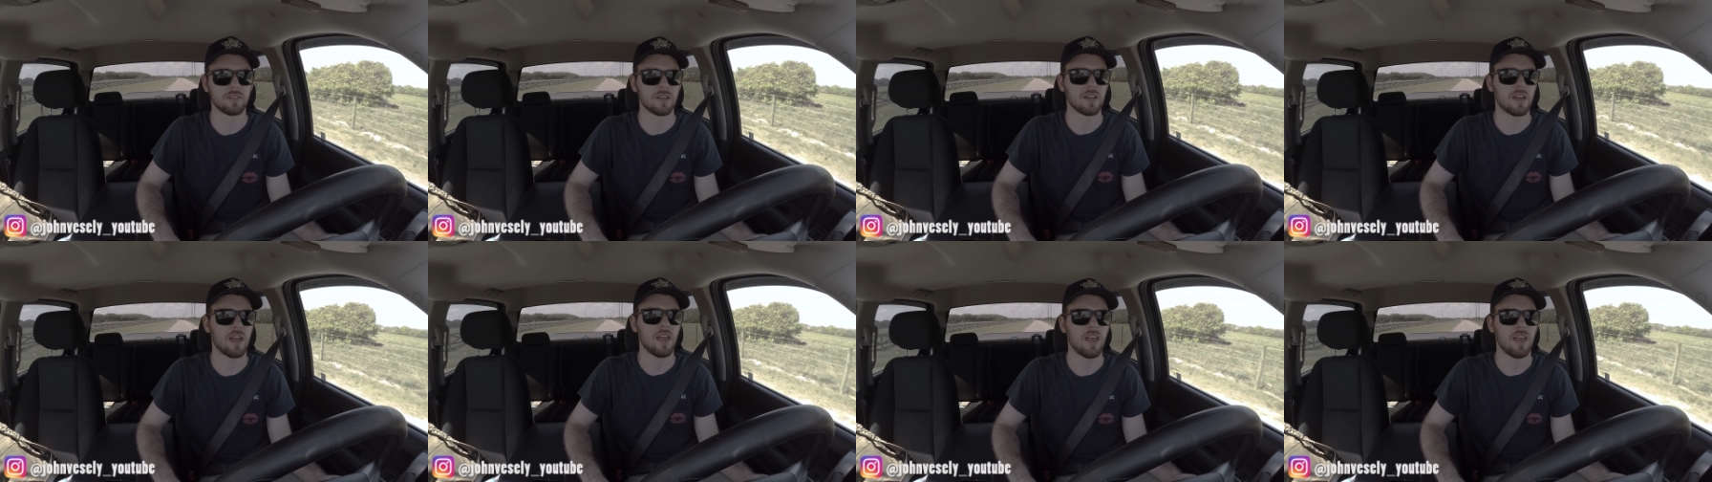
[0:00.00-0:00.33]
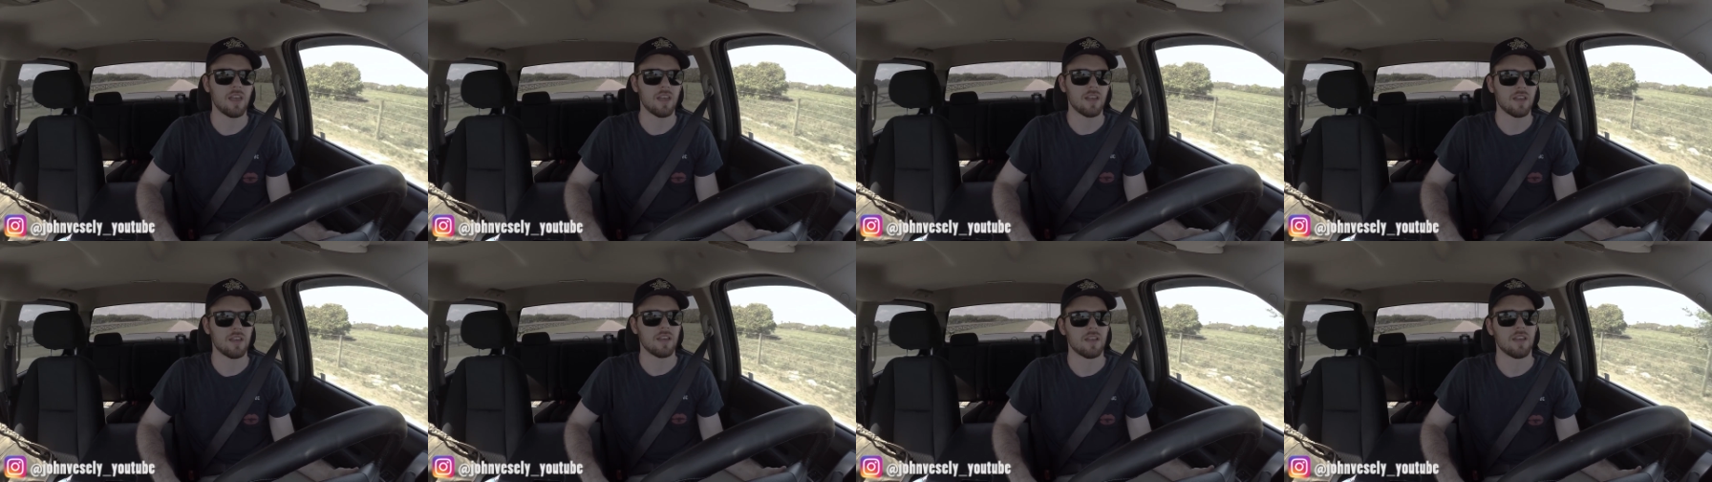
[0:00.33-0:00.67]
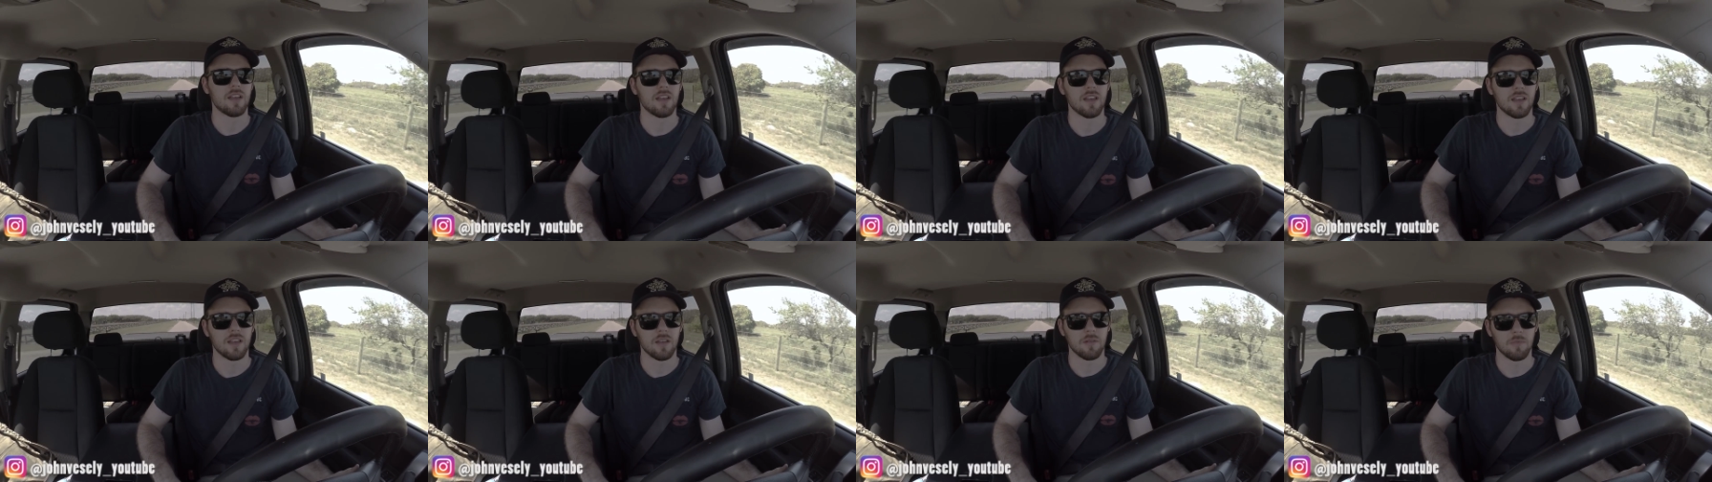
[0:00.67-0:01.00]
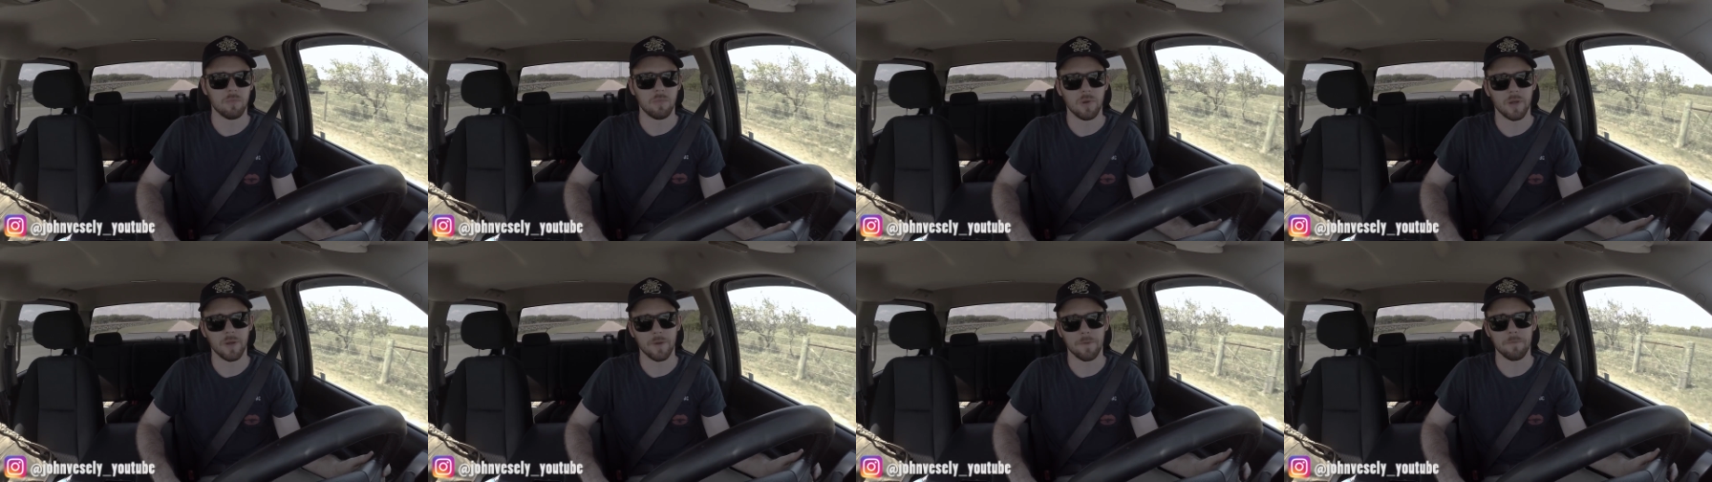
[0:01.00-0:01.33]

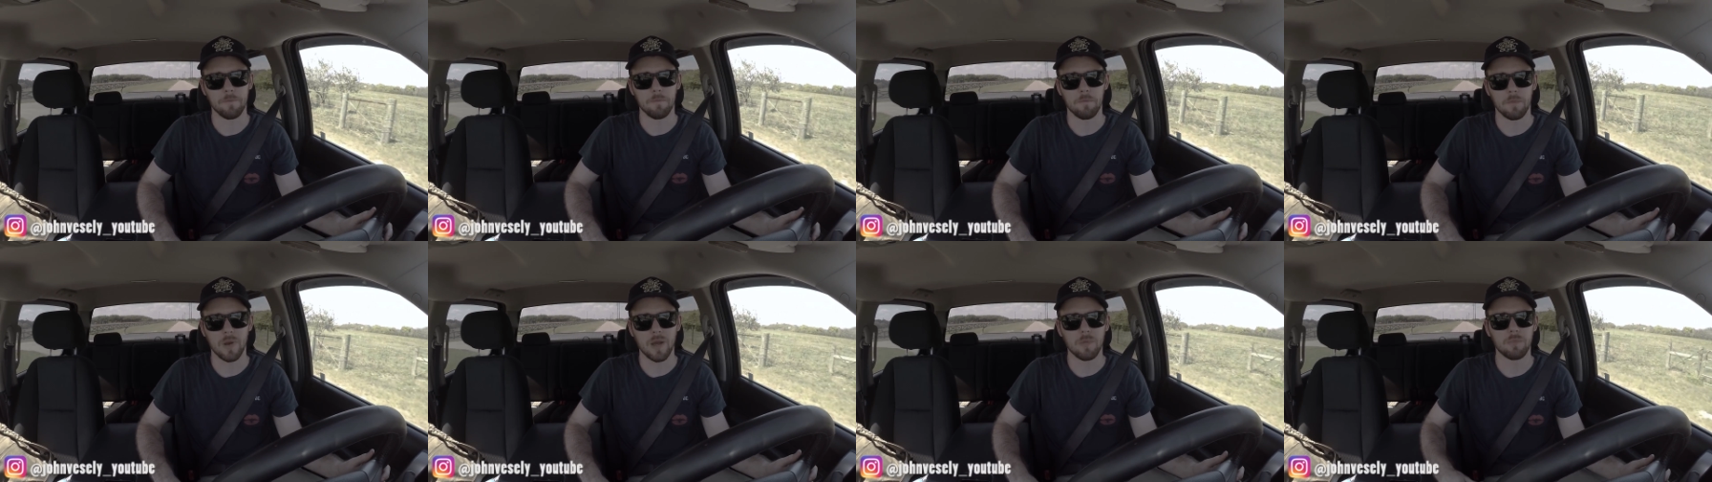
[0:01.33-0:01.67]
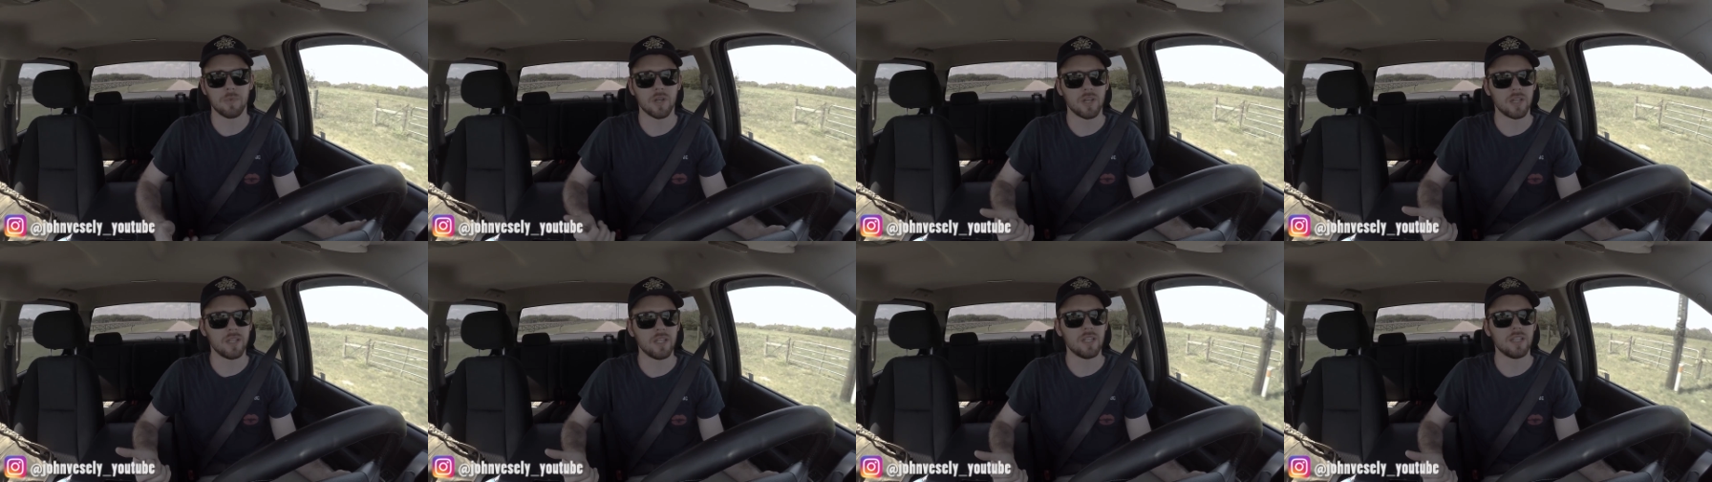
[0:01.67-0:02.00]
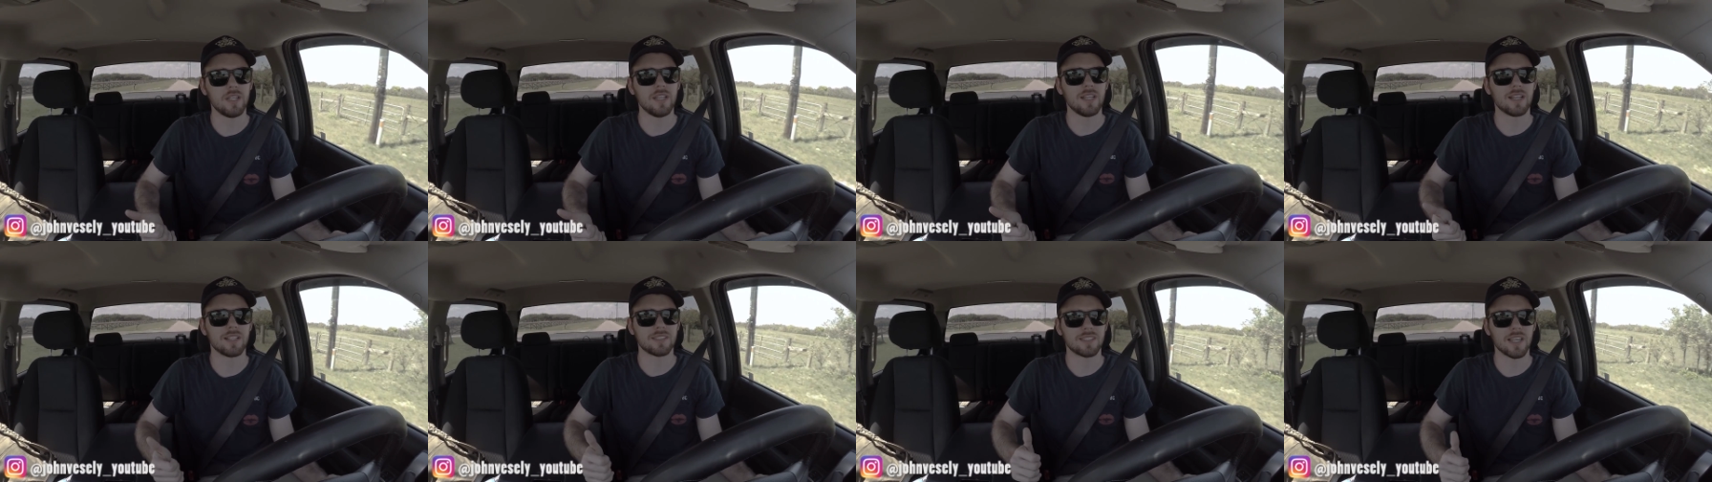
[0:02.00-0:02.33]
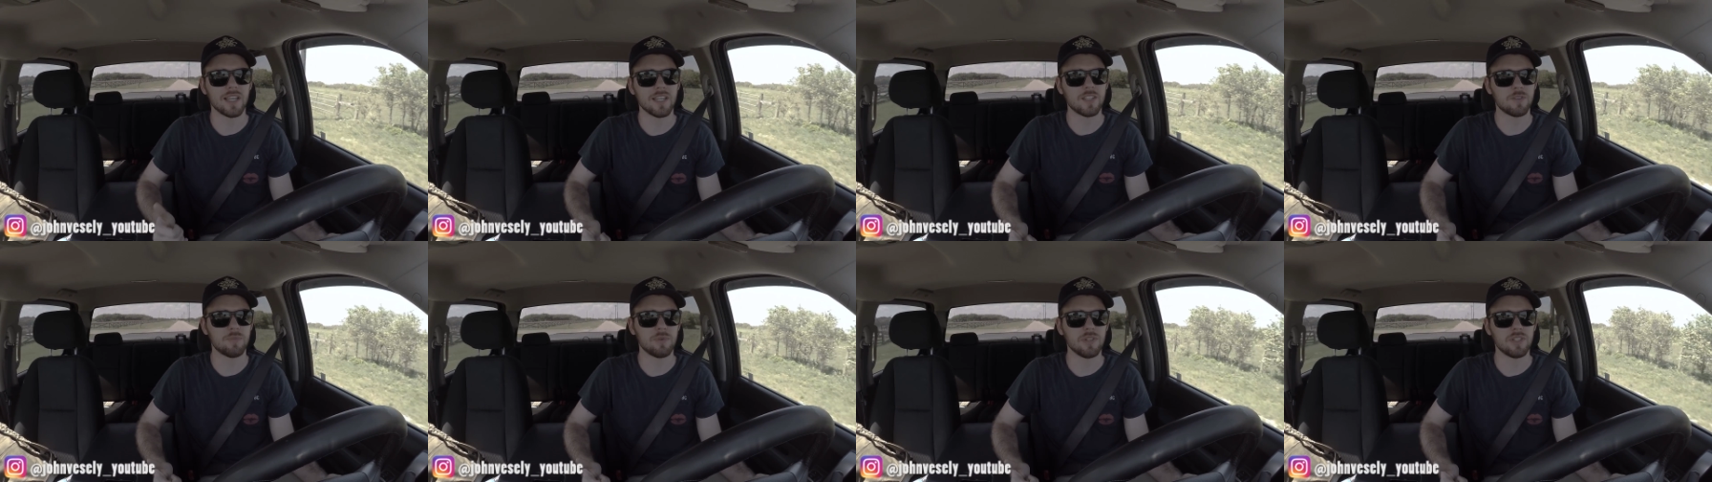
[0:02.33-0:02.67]
But my buddy, he has
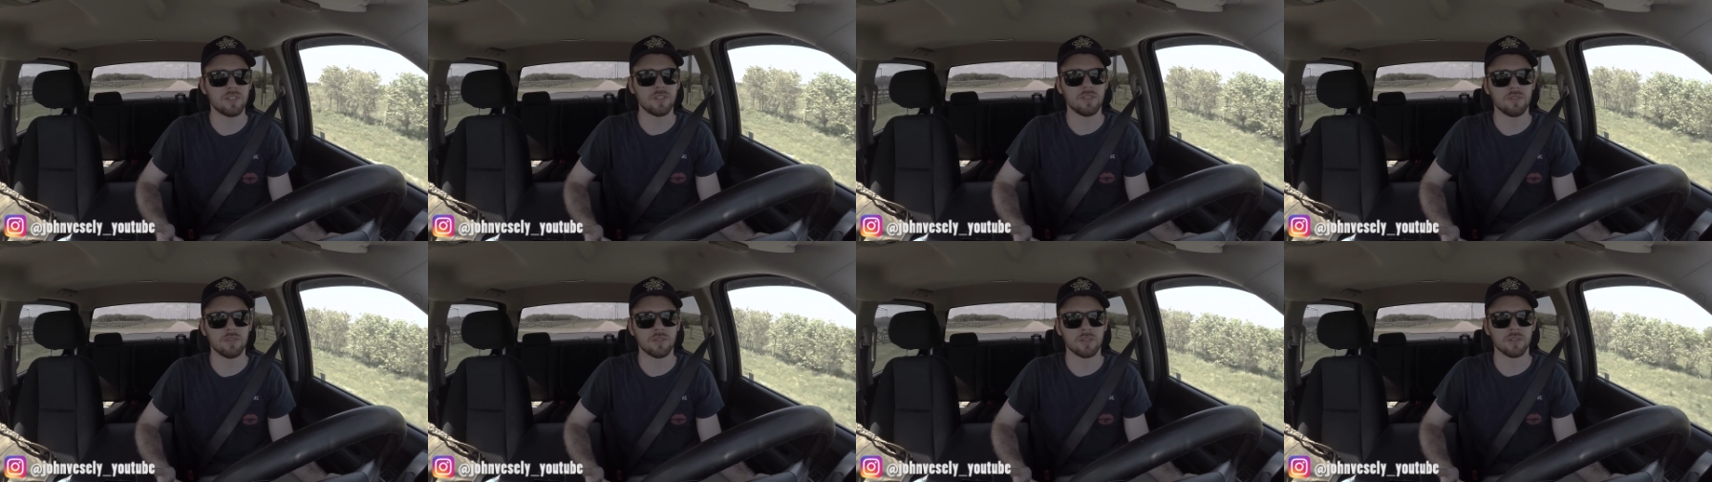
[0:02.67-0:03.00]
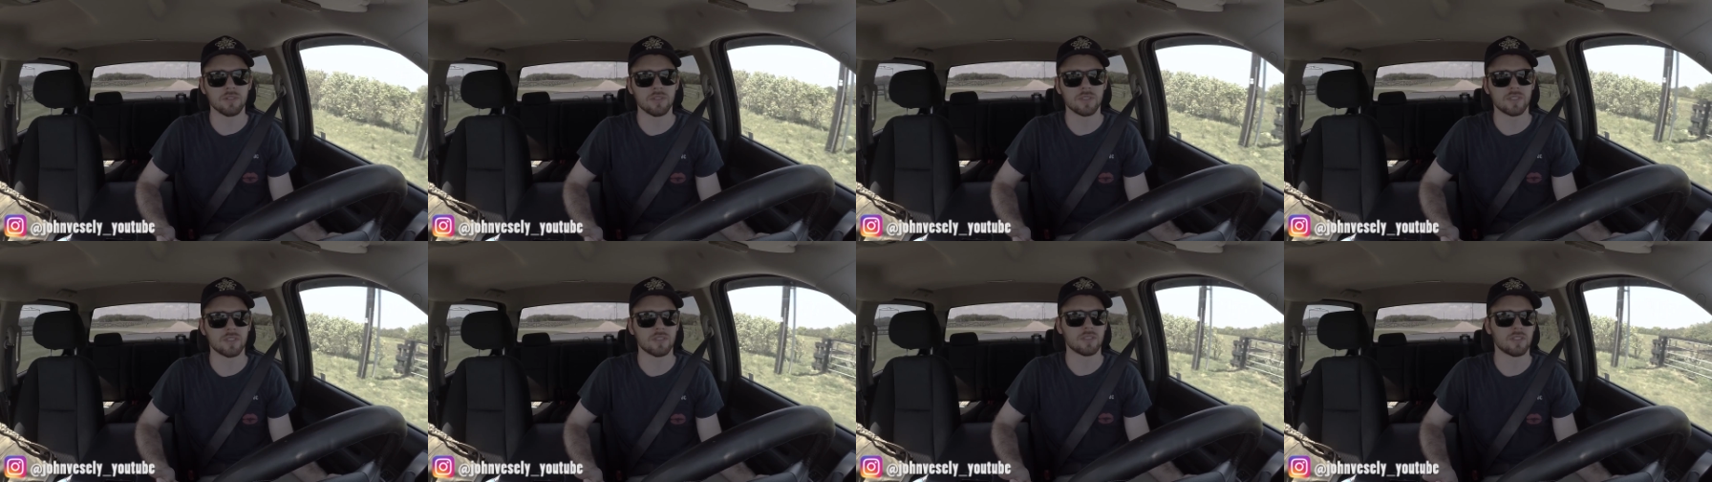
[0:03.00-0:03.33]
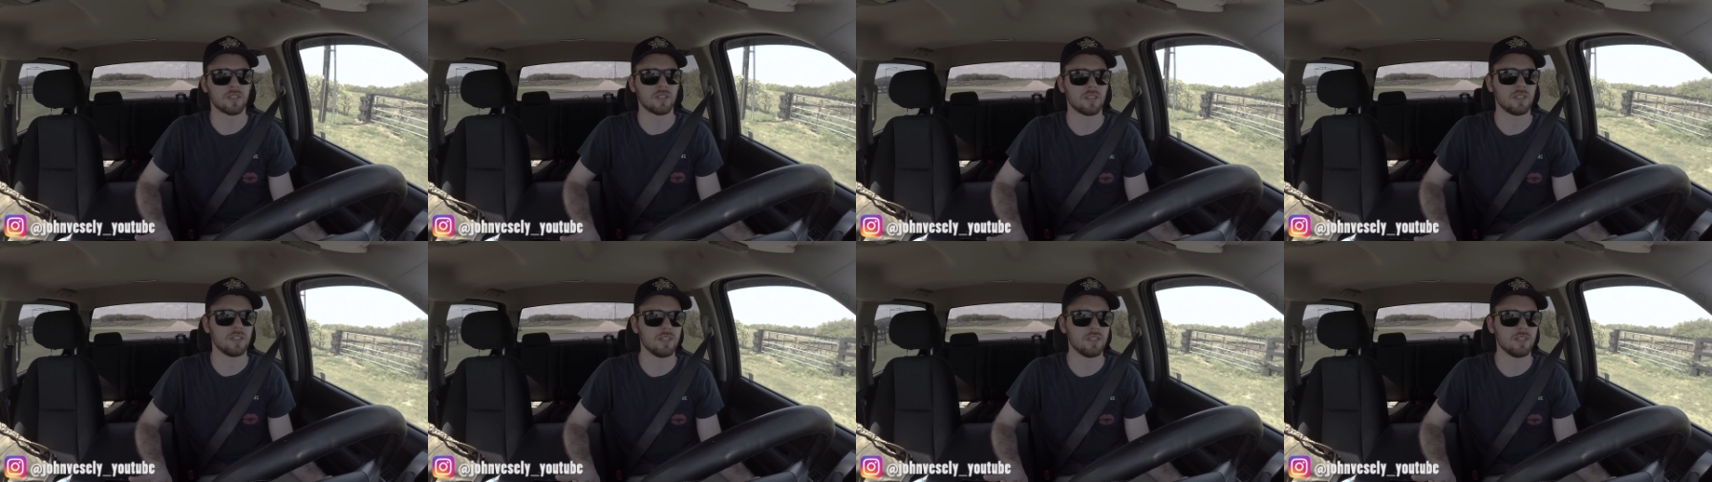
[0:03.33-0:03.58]
HP tuners.